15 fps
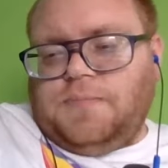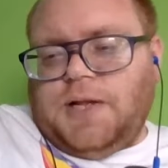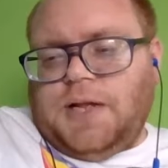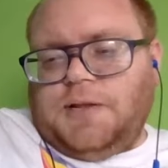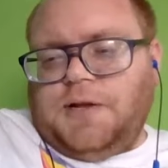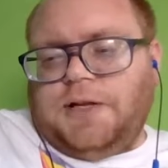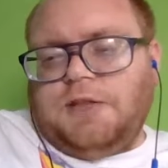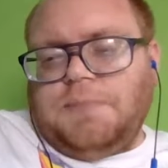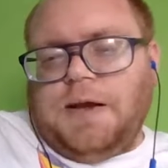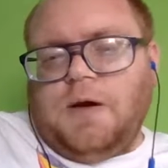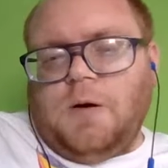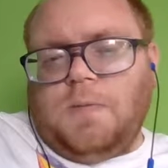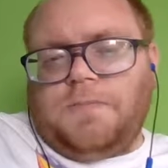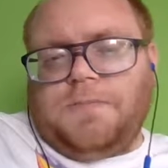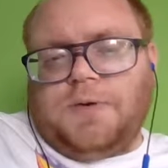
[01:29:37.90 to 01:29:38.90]
and that's my
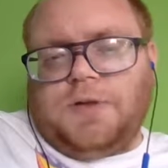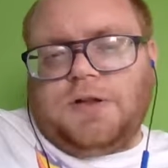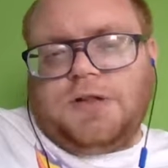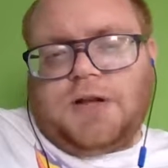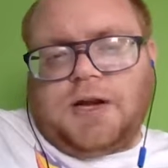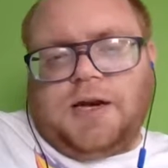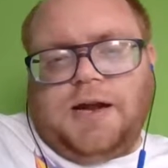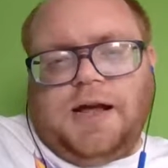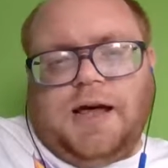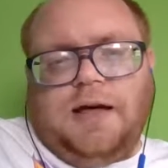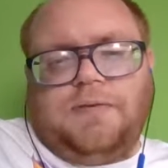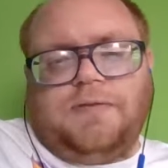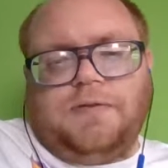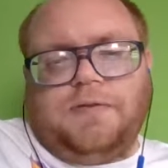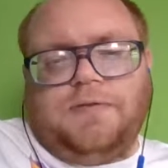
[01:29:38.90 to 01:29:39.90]
hope for the second
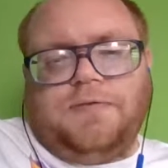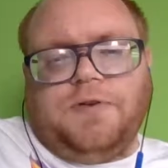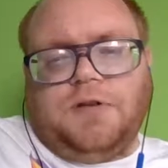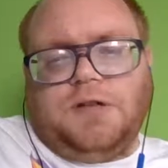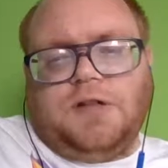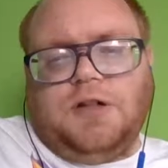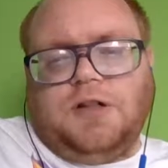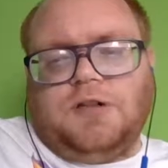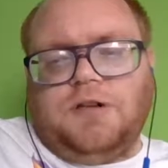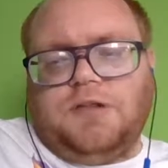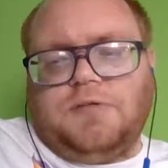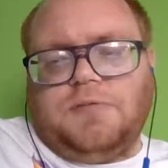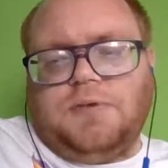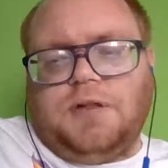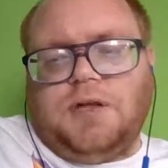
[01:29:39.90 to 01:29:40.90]
half of the first season
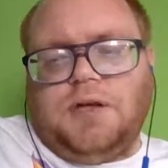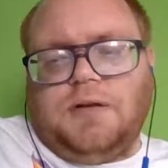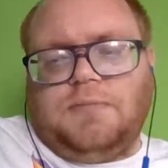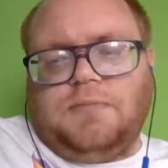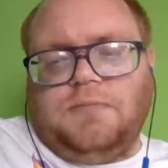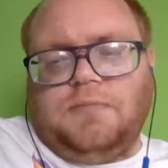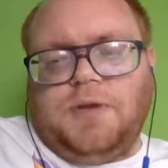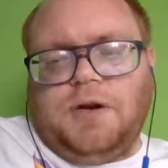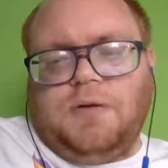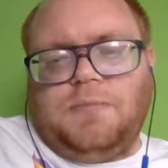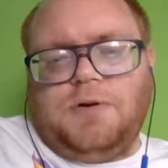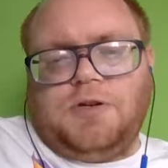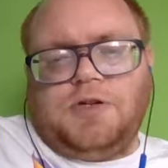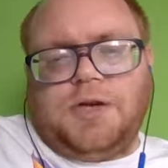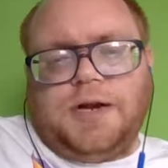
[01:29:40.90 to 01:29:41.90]
is really,
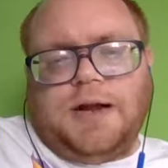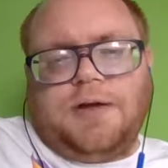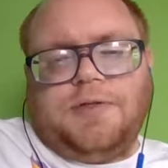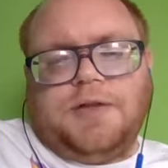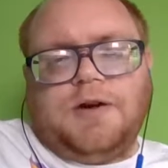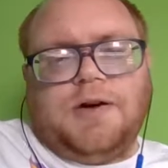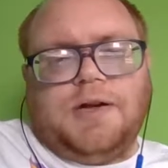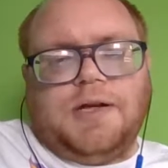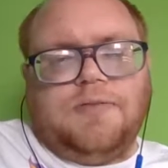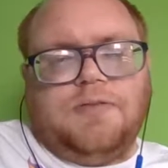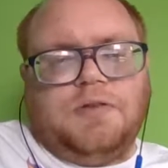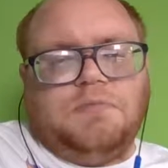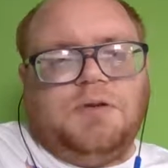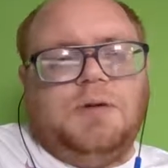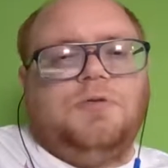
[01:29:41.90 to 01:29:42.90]
pushing it out there and
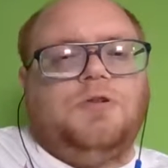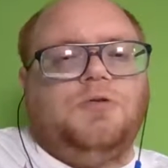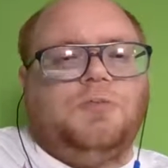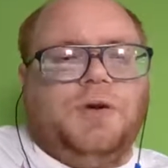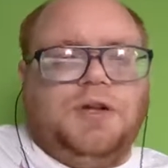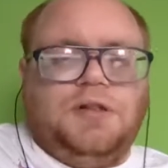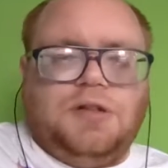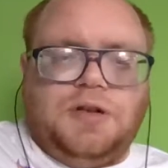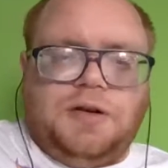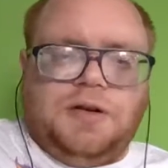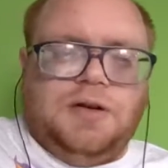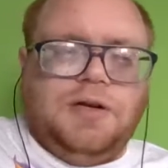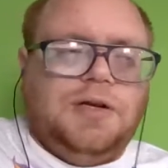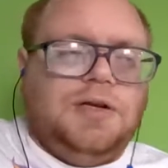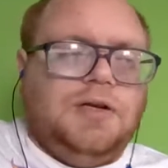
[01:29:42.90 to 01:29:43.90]
giving people a reason
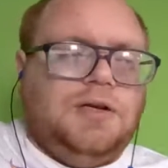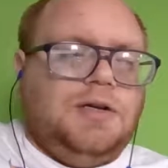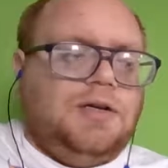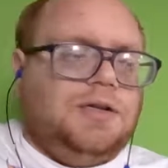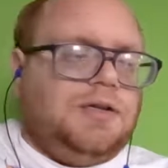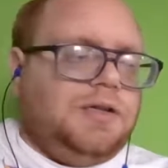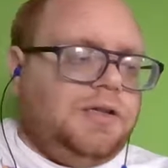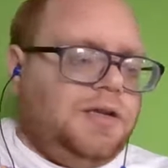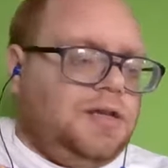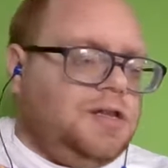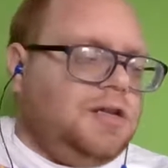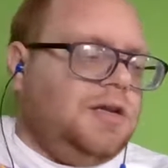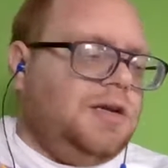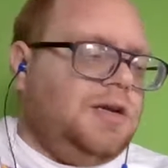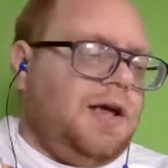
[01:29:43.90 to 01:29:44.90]
to
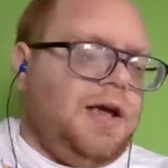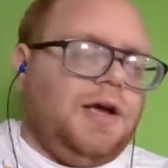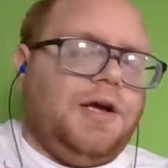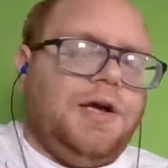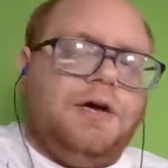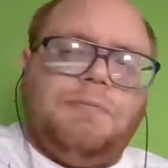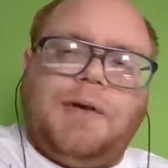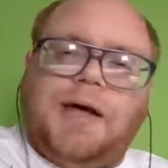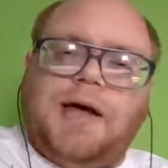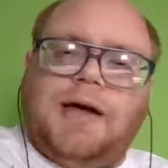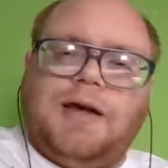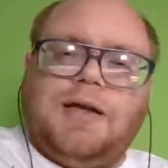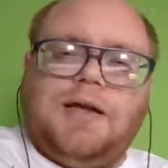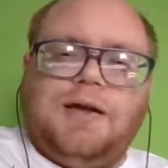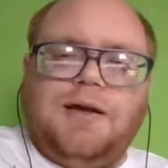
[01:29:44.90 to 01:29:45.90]
listen and go
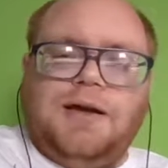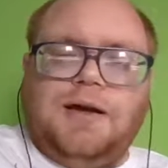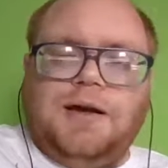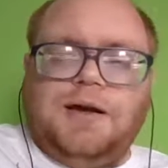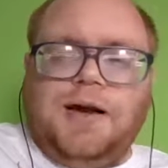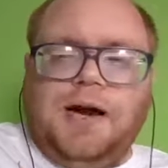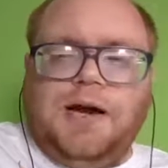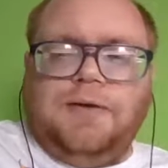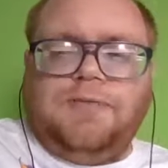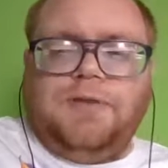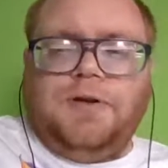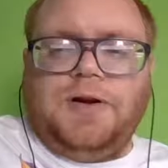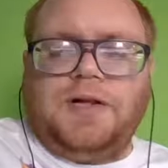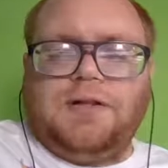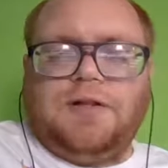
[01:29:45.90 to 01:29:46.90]
back and kind of
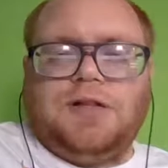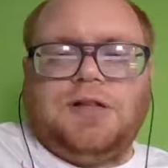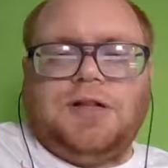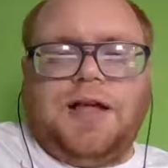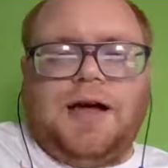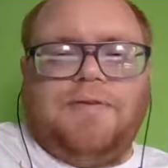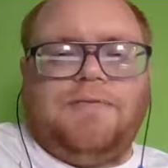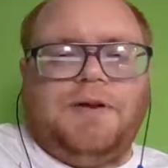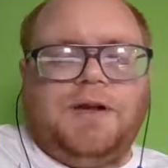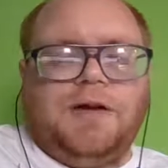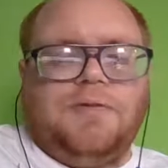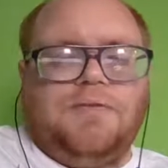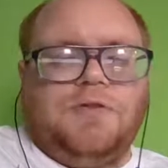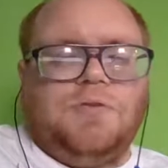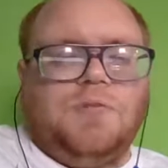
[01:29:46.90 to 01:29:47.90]
look at the scaffolding
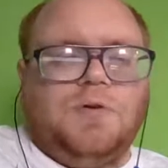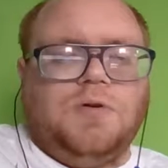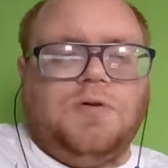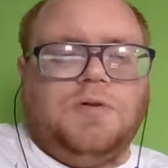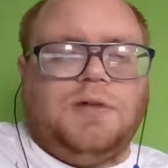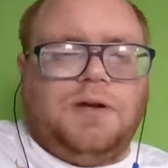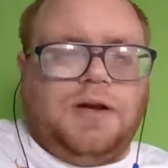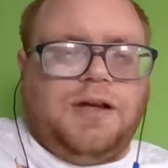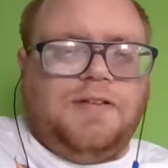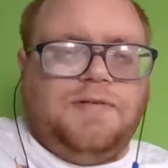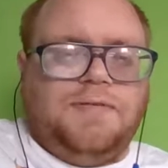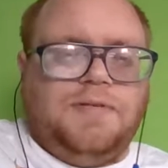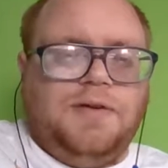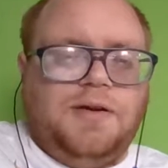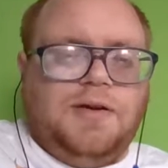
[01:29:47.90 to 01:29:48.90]
of the world that
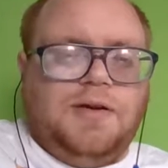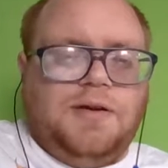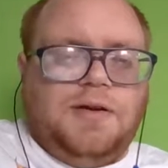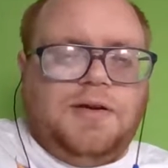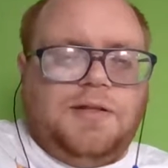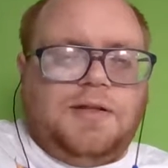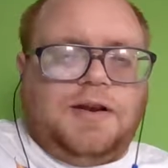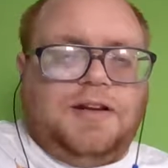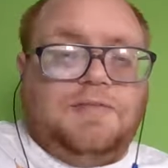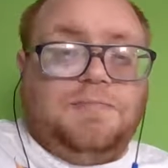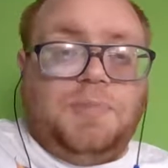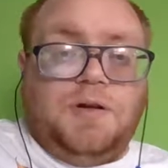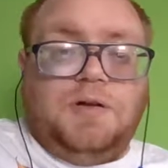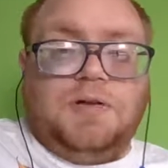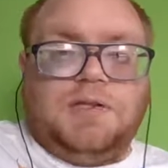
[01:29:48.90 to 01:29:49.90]
I've
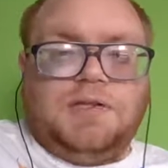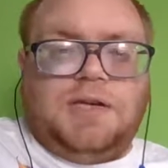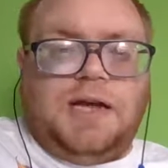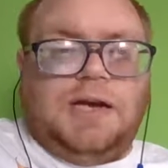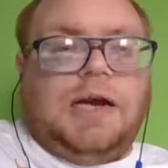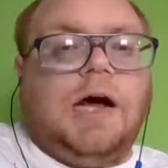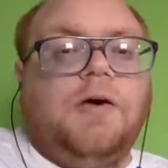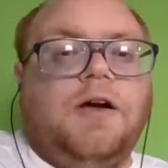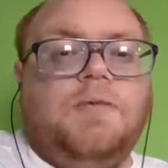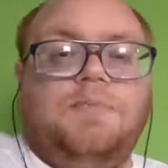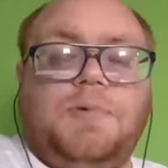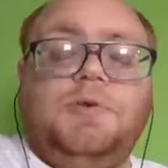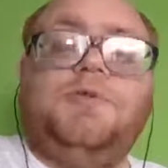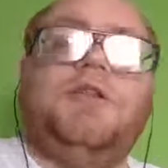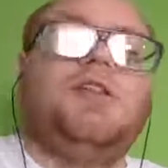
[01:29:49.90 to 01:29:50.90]
built. And now I've
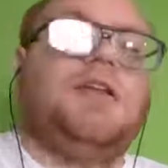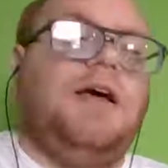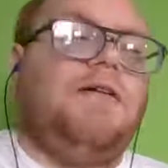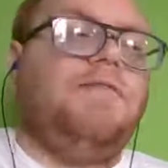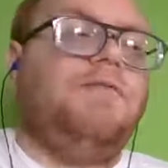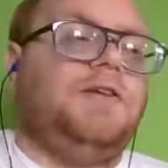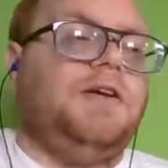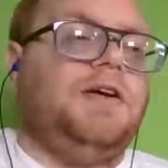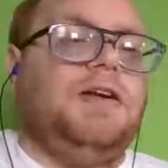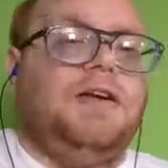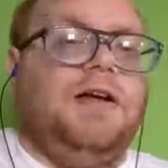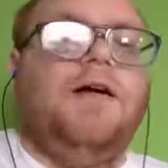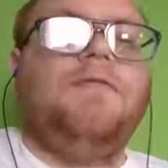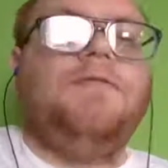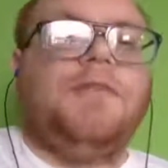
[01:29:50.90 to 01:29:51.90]
built the scaffolding
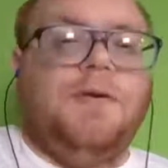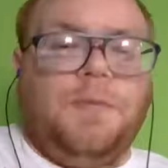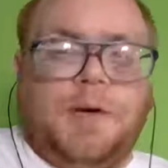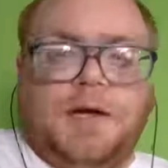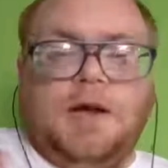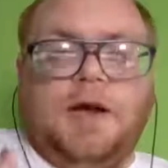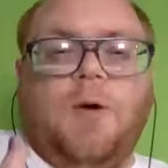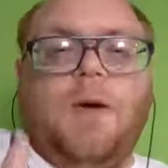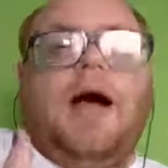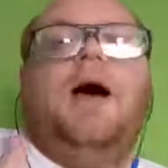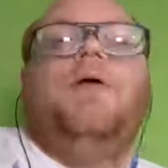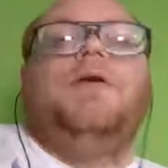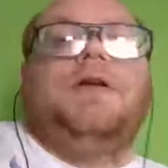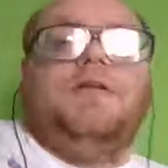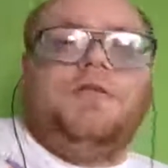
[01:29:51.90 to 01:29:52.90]
enough that we go
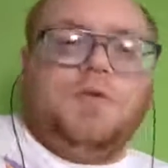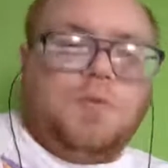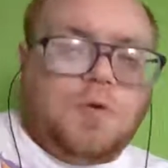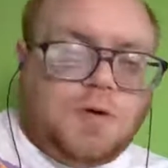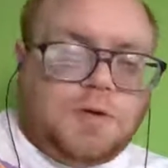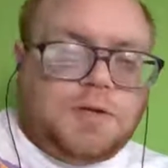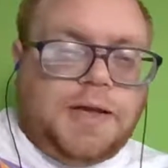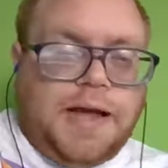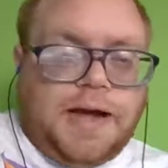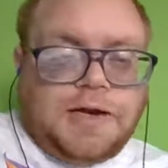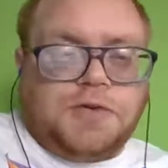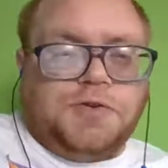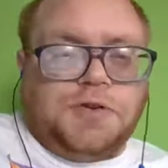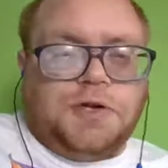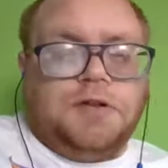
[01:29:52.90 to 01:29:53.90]
out in the world and
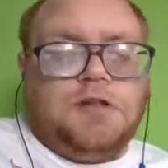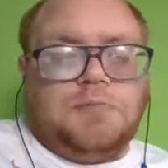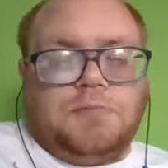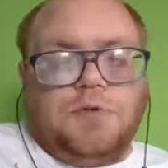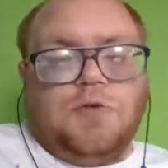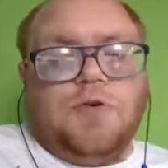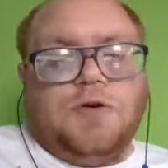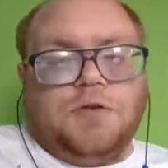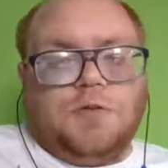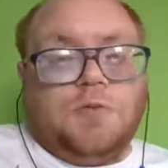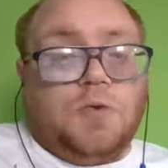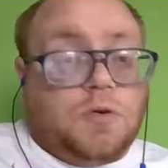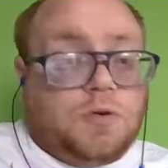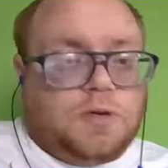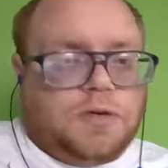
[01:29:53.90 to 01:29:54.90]
actually explore the
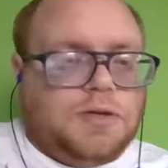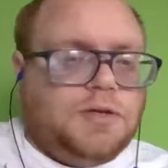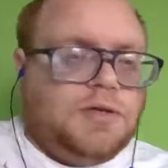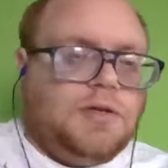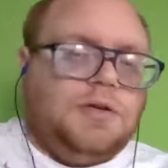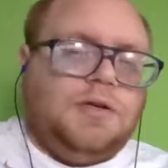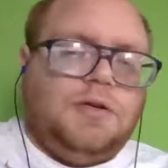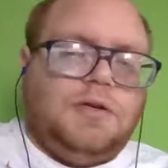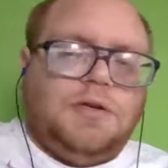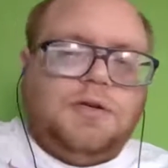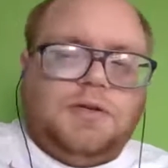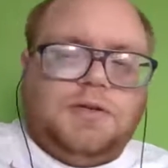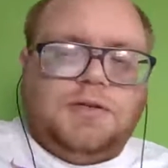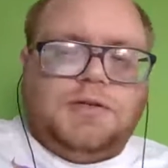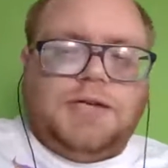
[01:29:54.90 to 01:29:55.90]
world
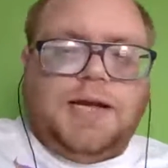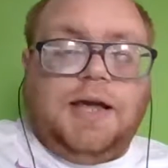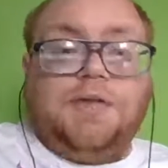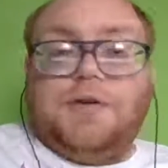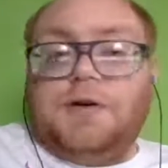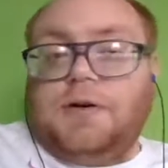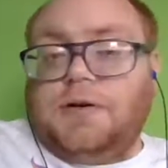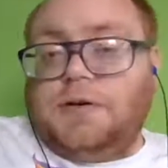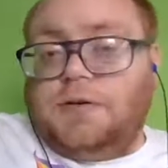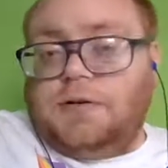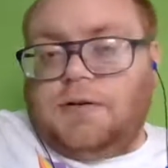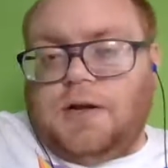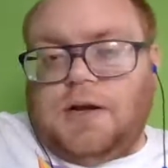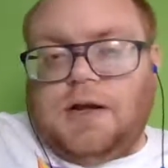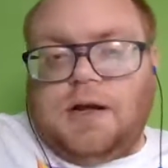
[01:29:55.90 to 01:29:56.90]
together.
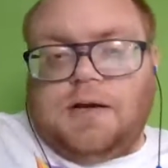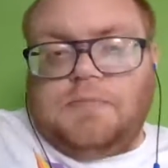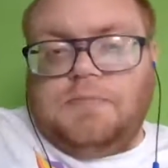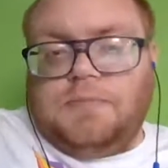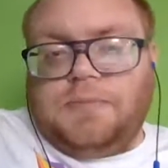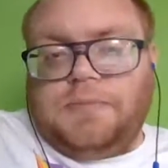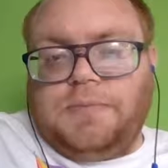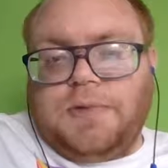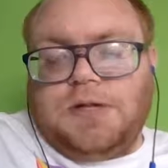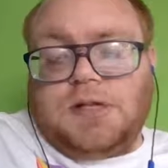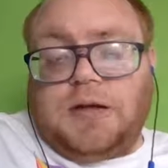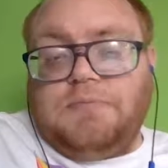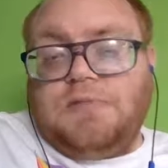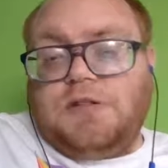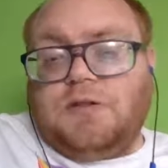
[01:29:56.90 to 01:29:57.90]
Because
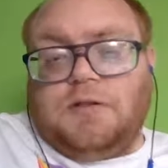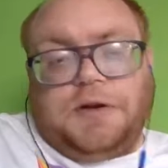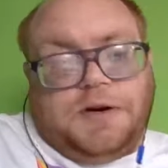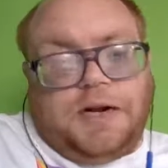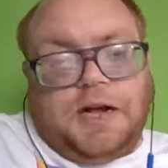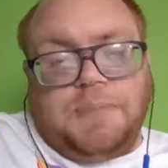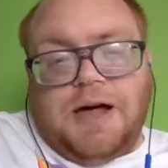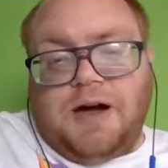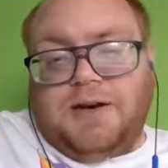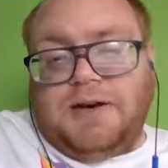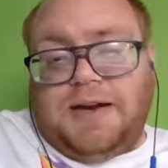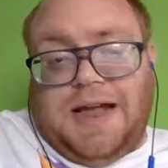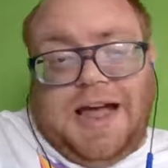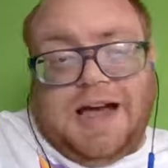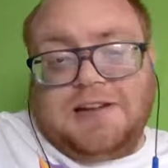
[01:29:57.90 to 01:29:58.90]
I'm still learning about
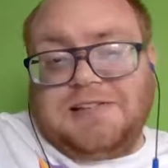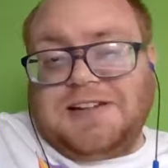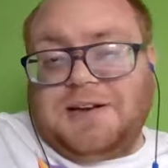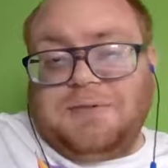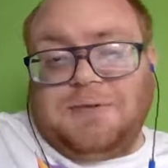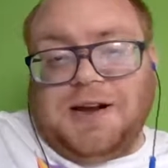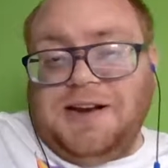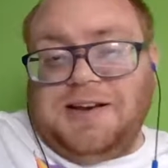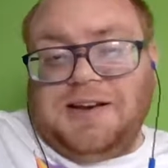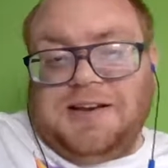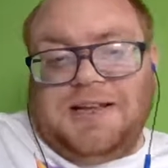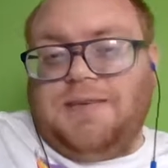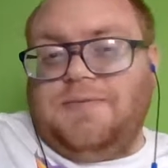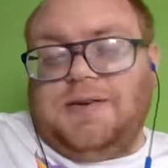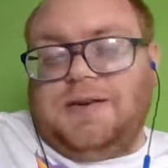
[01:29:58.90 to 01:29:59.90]
it as I write it,
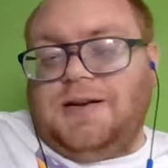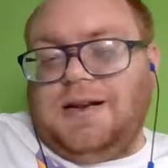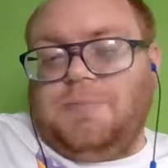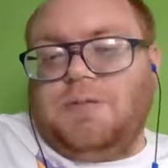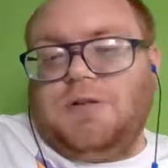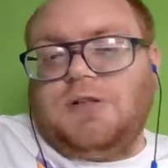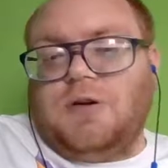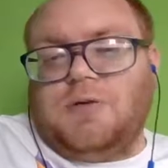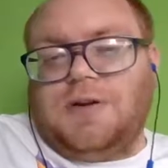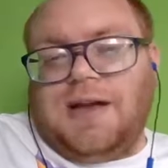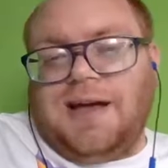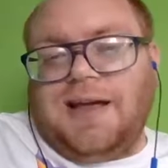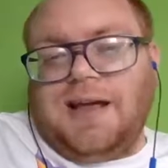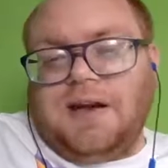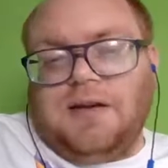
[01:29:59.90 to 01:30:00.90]
even in episode
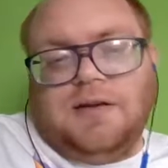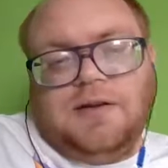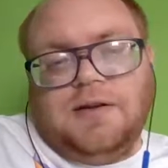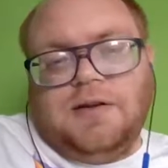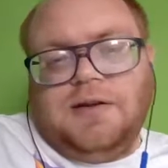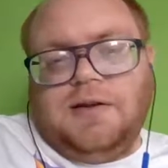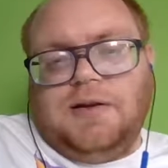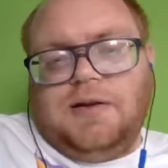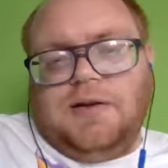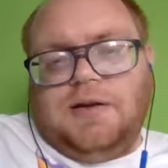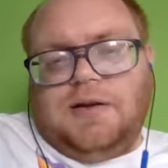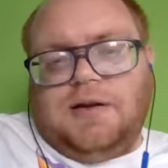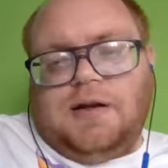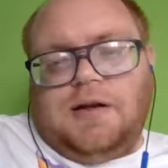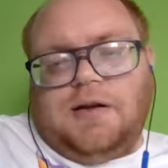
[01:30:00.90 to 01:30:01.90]
9.
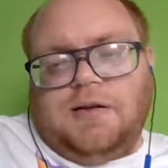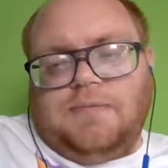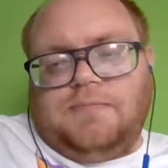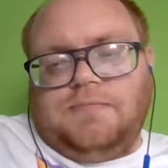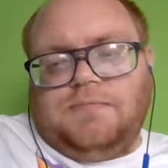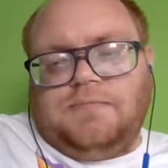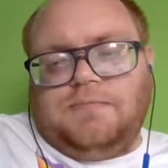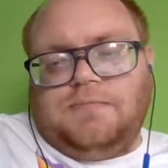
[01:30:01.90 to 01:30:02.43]
Um,